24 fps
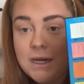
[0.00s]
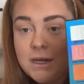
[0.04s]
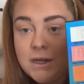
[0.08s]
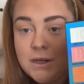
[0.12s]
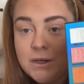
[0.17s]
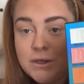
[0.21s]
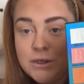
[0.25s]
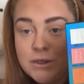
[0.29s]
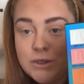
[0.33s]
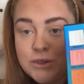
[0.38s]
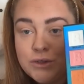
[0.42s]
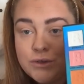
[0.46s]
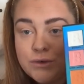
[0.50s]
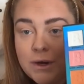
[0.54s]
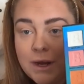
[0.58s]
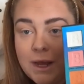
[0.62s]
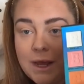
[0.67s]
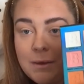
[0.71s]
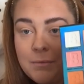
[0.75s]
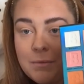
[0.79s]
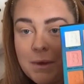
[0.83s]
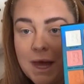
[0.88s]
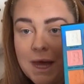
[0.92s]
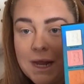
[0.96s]

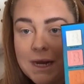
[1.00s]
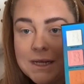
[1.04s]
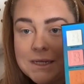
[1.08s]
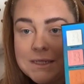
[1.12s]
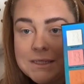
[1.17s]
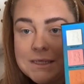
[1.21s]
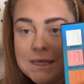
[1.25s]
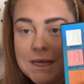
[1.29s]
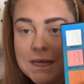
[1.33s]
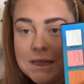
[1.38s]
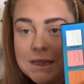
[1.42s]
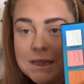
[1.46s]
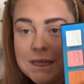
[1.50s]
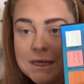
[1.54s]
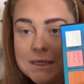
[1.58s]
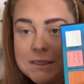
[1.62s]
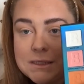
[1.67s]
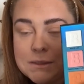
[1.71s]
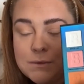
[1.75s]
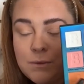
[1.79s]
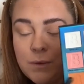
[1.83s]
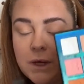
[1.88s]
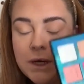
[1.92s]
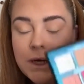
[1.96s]
Dream, and it's this
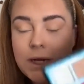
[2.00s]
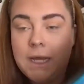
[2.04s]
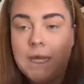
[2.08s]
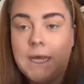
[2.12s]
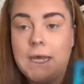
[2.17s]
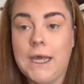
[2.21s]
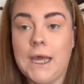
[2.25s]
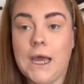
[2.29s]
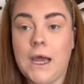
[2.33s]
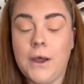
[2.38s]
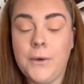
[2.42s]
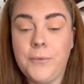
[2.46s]
one here.